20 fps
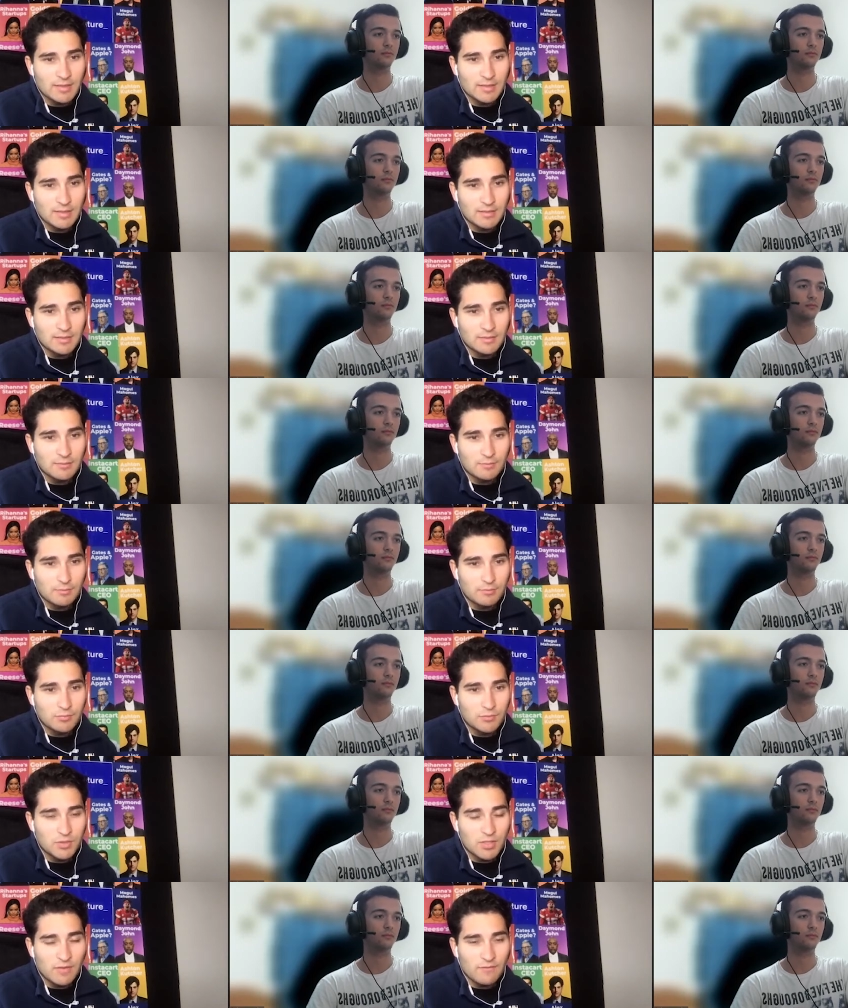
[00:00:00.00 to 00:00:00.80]
Speaker 1: and
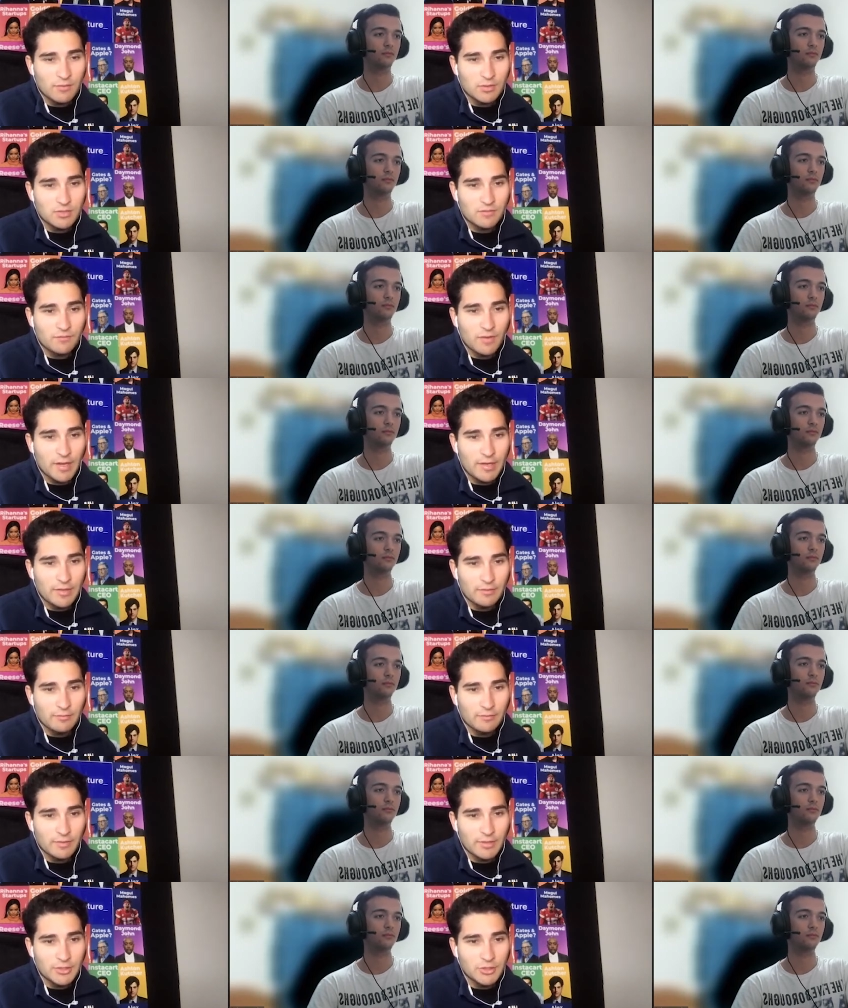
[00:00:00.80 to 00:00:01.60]
diversify your
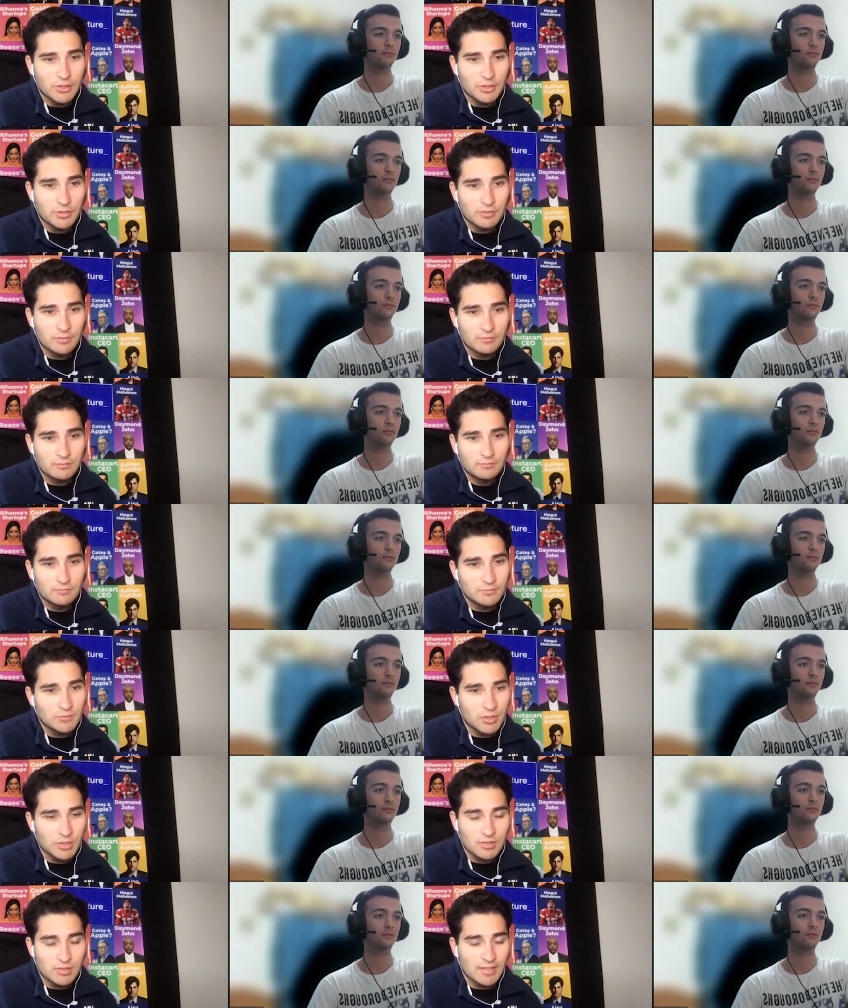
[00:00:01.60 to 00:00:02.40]
reach,
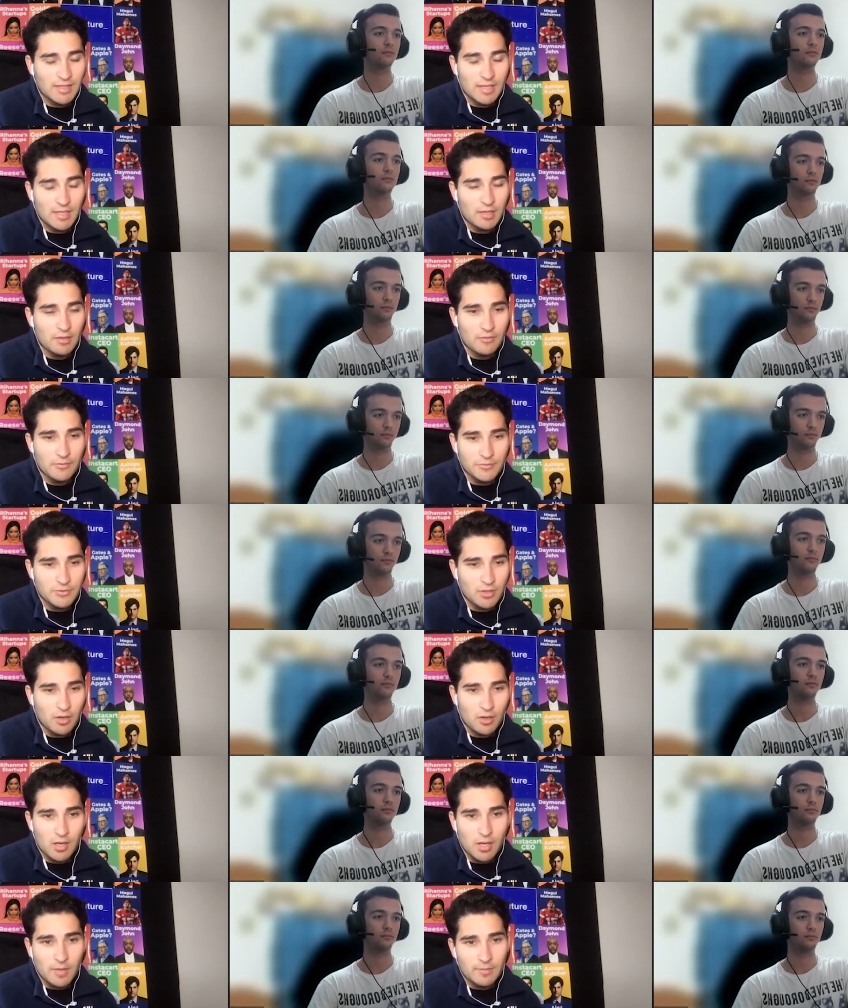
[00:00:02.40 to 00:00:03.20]
just like any other
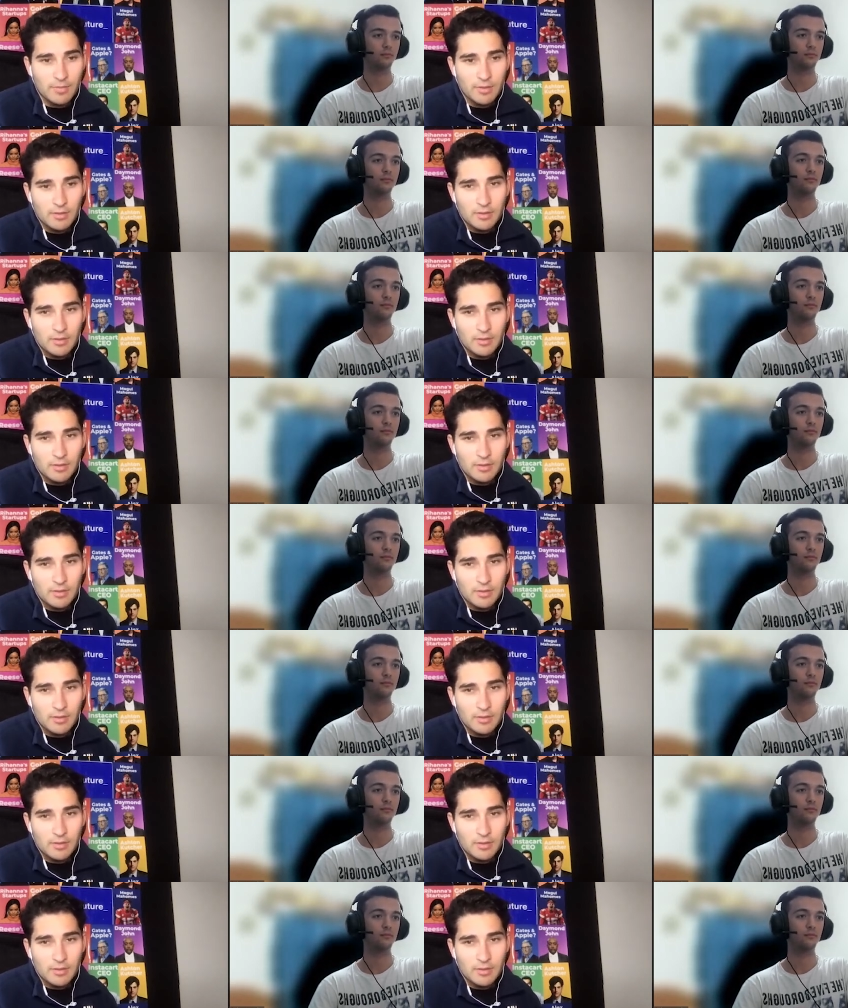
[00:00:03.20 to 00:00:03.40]
startup.